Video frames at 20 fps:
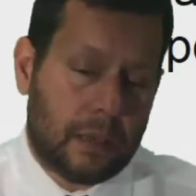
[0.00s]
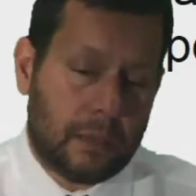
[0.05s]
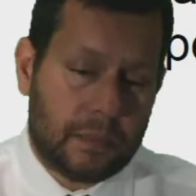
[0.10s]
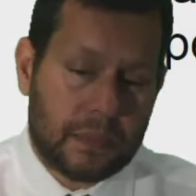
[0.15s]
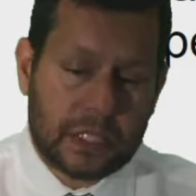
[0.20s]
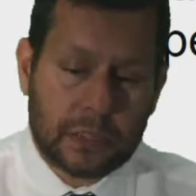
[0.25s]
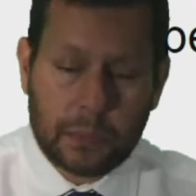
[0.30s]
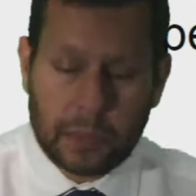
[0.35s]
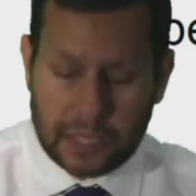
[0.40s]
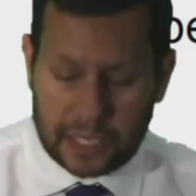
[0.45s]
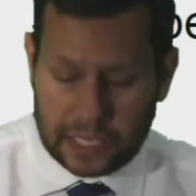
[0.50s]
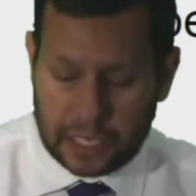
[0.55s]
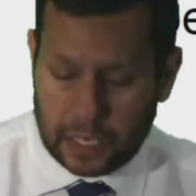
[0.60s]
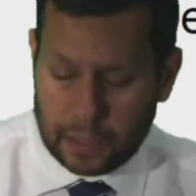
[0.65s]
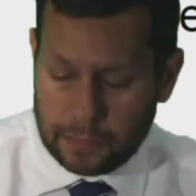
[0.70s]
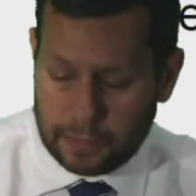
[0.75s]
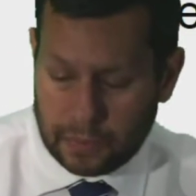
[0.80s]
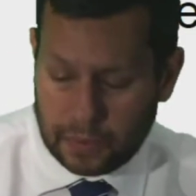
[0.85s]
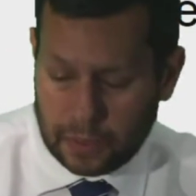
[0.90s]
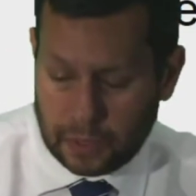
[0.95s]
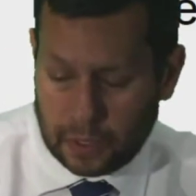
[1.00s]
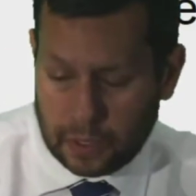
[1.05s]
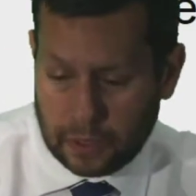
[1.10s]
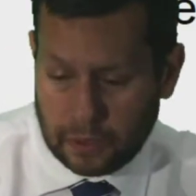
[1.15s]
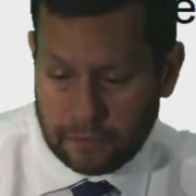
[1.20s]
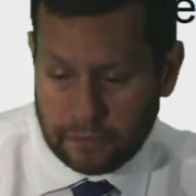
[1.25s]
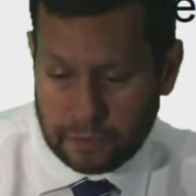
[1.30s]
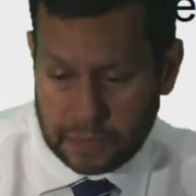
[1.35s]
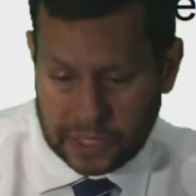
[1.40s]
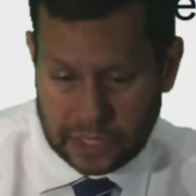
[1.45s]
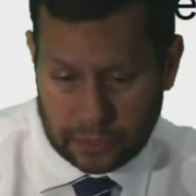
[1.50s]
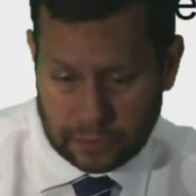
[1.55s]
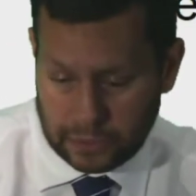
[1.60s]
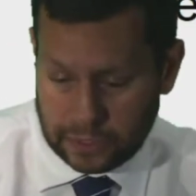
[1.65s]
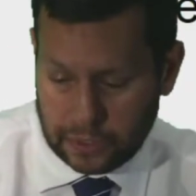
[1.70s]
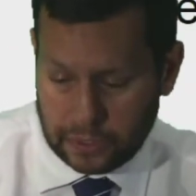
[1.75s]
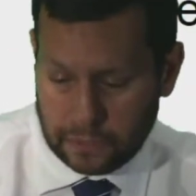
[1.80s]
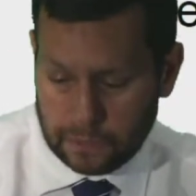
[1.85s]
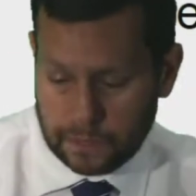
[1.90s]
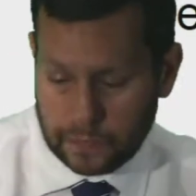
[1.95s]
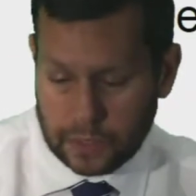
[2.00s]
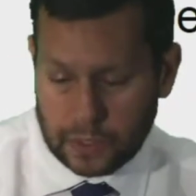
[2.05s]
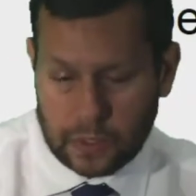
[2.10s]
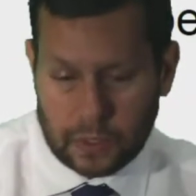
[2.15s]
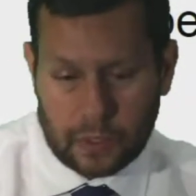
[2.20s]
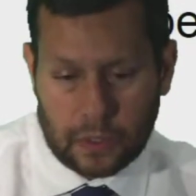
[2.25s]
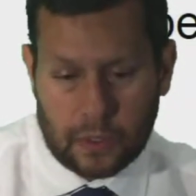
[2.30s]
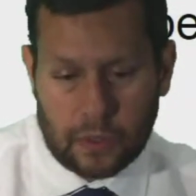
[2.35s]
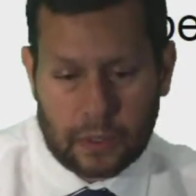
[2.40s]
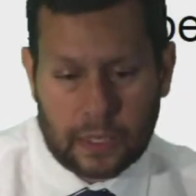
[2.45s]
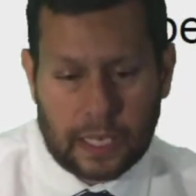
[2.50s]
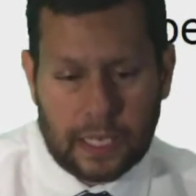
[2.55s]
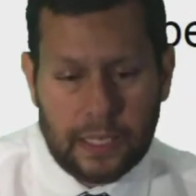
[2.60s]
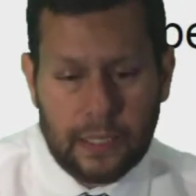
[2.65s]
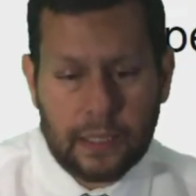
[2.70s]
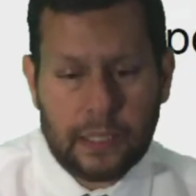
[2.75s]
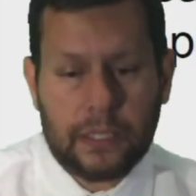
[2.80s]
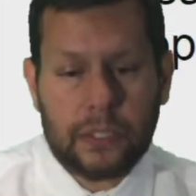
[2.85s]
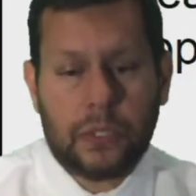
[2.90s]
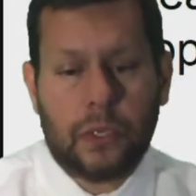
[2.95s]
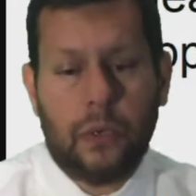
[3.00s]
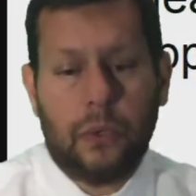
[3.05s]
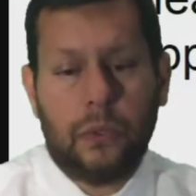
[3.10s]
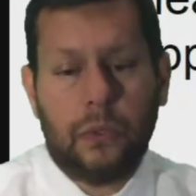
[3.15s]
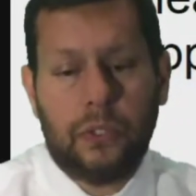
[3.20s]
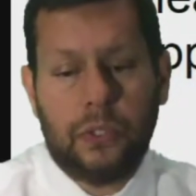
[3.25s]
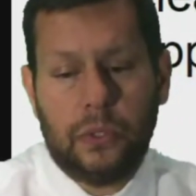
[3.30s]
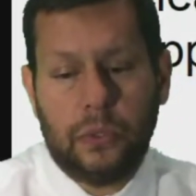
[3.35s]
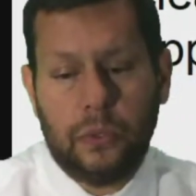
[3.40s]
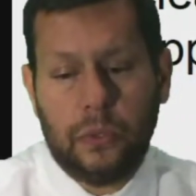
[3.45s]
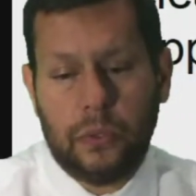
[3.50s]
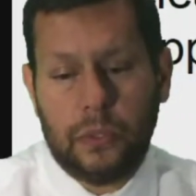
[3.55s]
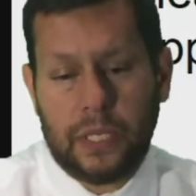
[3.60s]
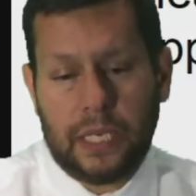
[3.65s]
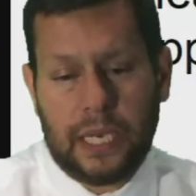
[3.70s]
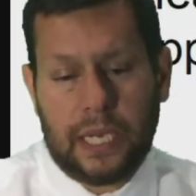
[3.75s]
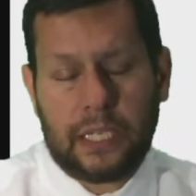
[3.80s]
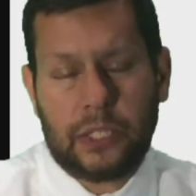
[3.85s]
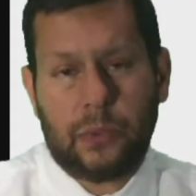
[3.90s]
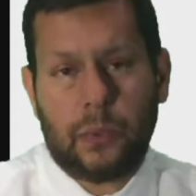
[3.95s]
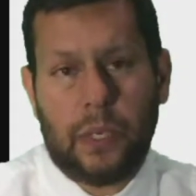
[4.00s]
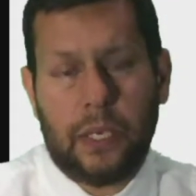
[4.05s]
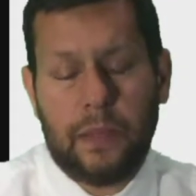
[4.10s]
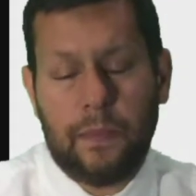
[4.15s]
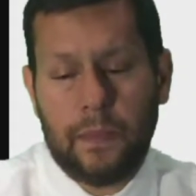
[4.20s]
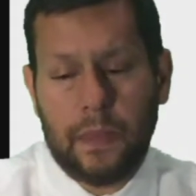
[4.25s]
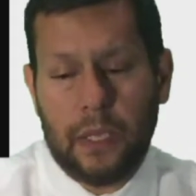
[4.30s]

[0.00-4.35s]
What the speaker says: splitting up of material. Okay, let's go to the next one.